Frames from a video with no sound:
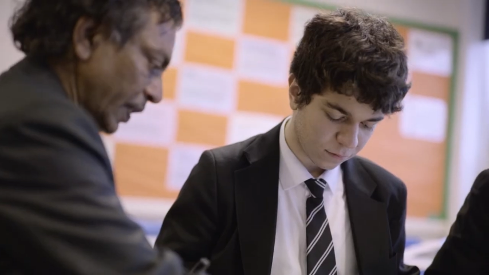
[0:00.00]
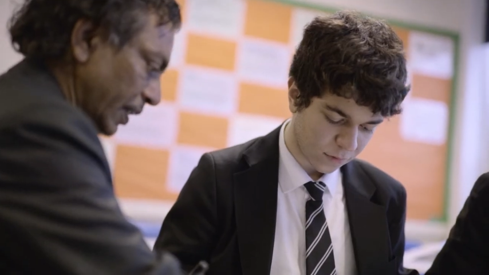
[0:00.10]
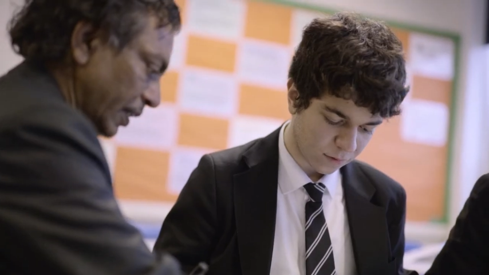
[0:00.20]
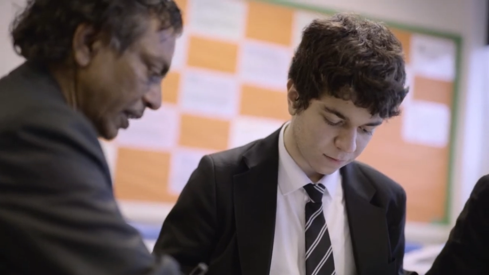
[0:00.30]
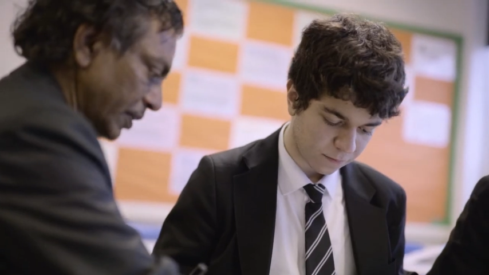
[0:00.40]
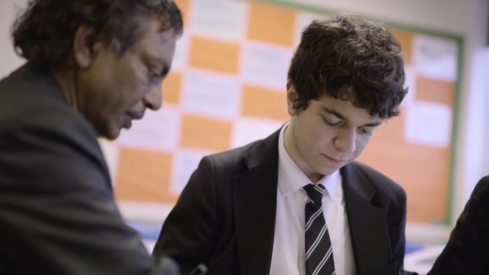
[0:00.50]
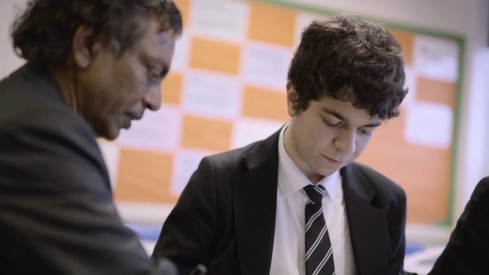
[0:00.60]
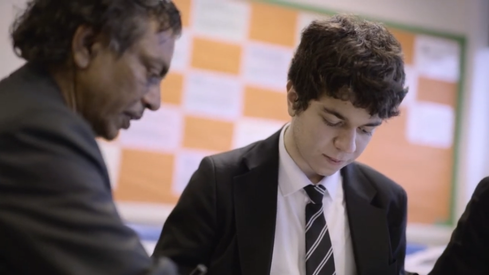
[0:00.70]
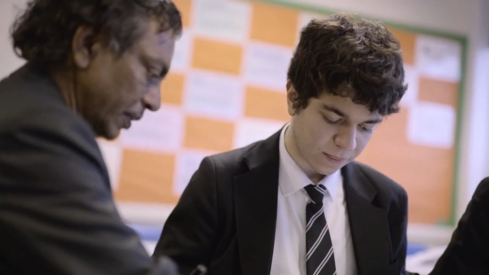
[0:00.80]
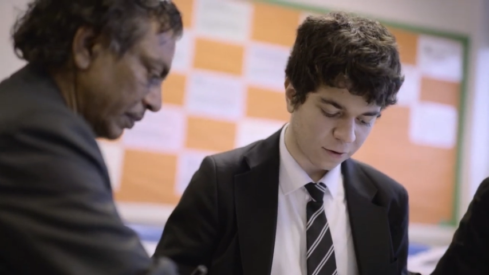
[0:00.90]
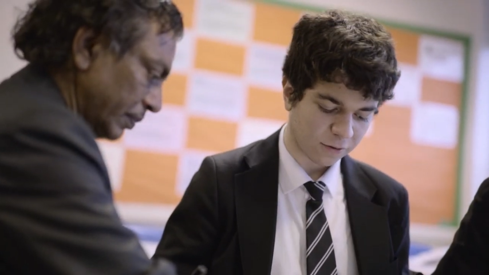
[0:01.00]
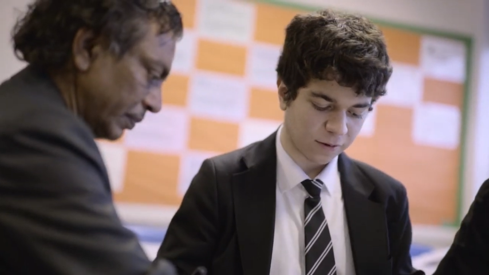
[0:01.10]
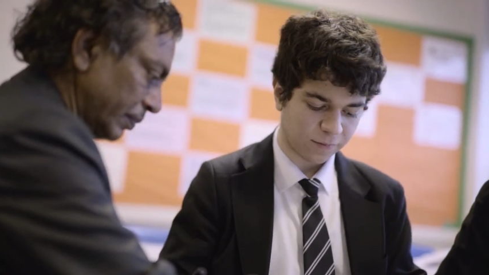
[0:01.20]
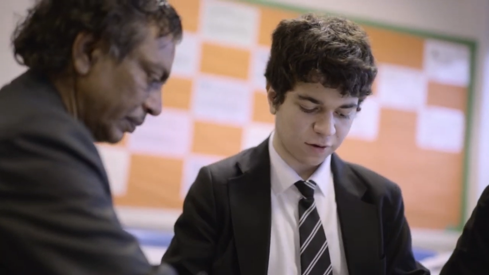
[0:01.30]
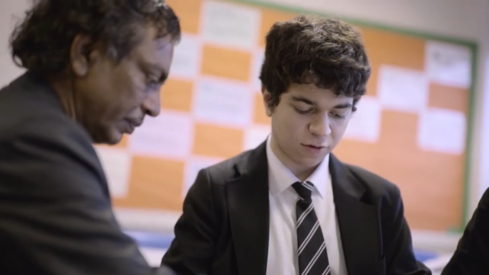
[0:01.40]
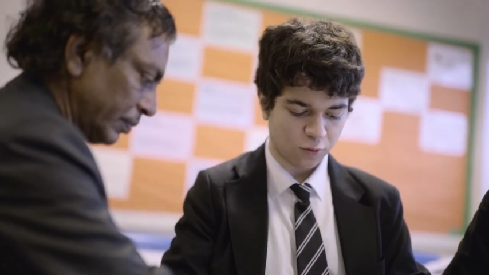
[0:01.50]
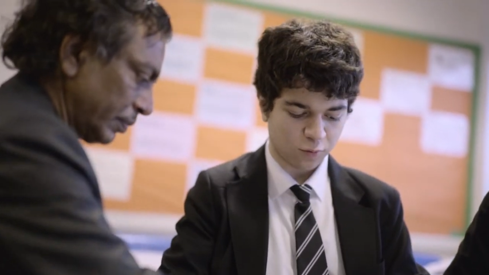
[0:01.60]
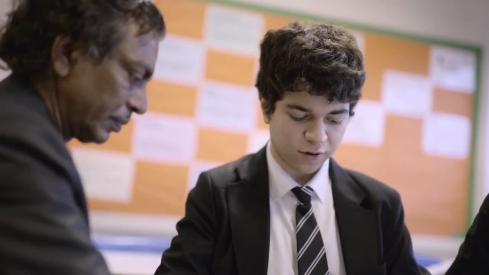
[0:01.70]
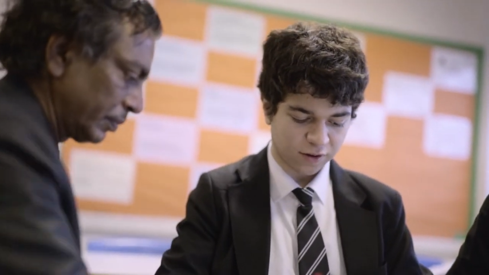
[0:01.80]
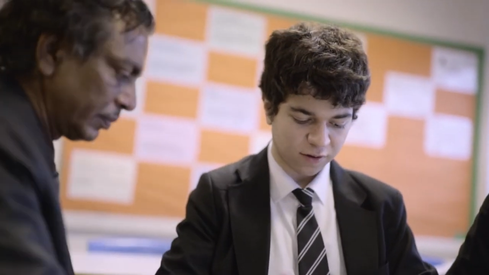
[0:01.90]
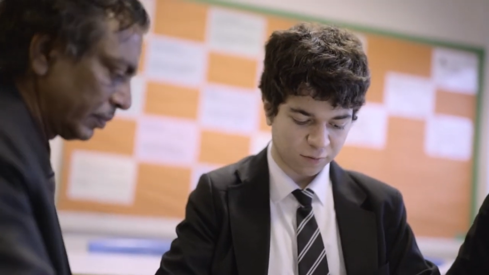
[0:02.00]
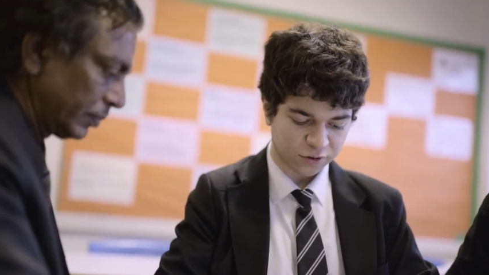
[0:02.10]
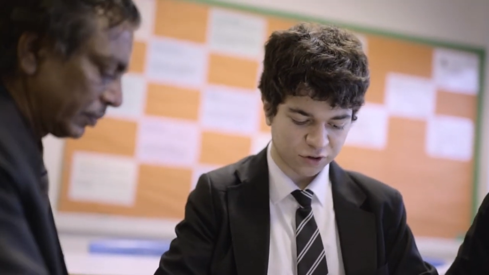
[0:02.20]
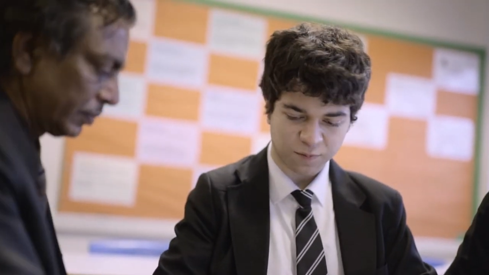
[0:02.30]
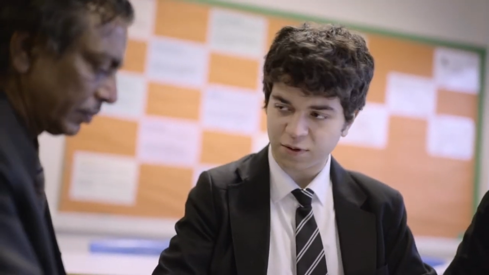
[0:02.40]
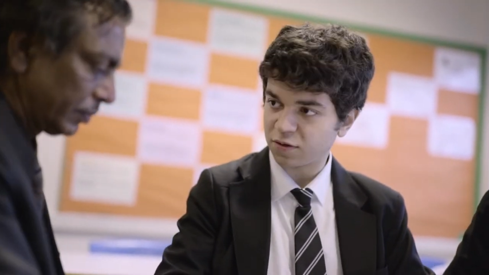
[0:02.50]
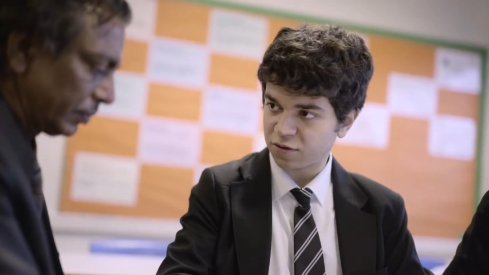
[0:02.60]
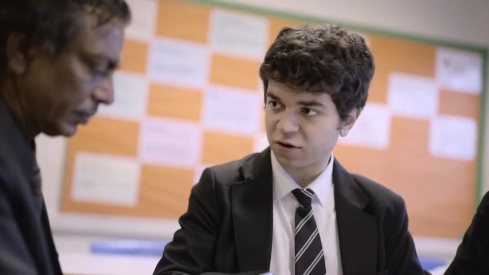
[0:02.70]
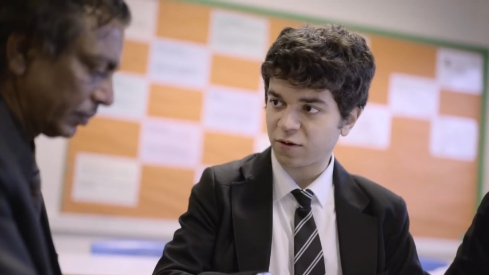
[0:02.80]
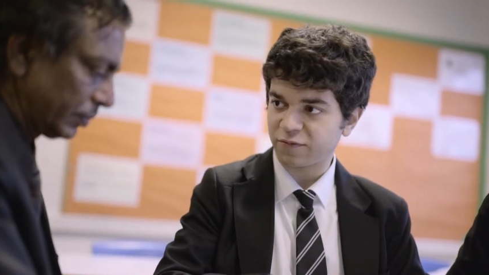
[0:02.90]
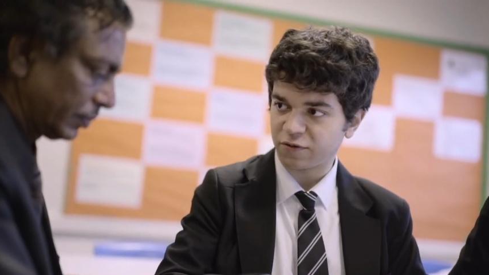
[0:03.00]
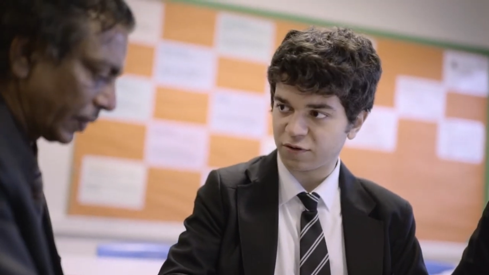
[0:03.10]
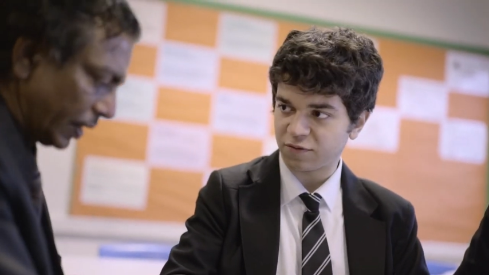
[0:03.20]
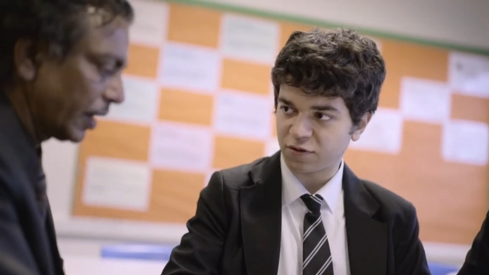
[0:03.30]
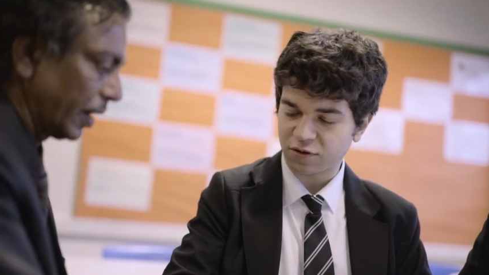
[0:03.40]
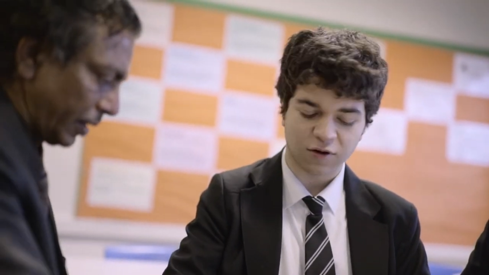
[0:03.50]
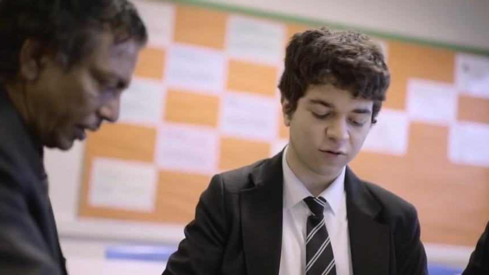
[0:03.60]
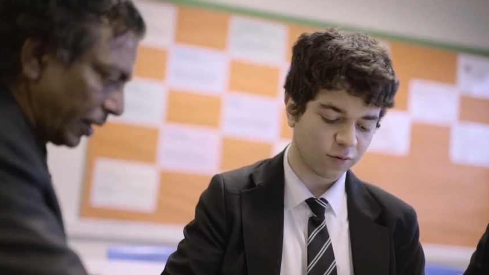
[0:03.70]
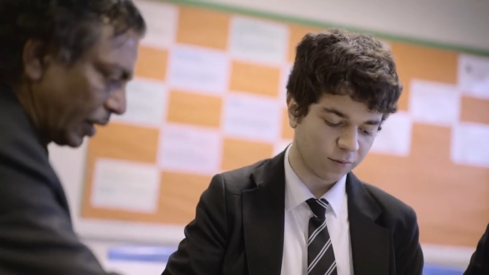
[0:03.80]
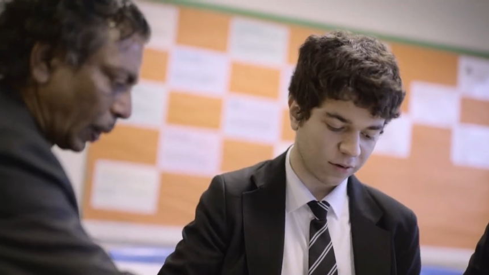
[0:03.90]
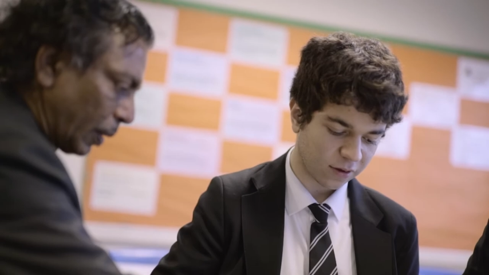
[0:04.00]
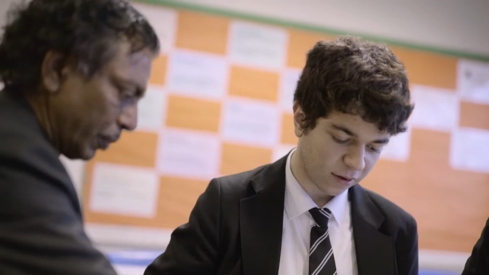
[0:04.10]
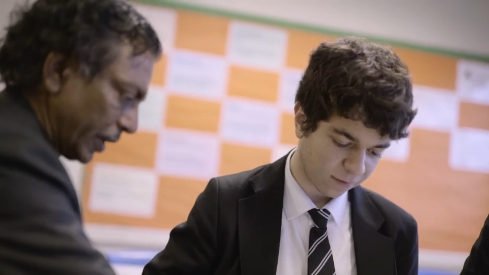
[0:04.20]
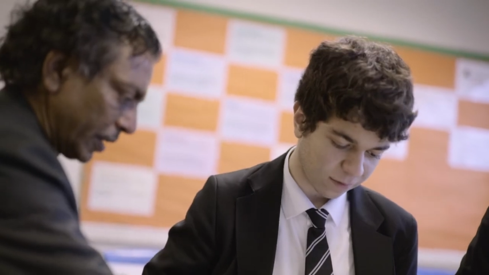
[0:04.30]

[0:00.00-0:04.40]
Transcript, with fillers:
Speaker 1: at any school I've ever seen or witnessed.
Speaker 2: Our teachers here are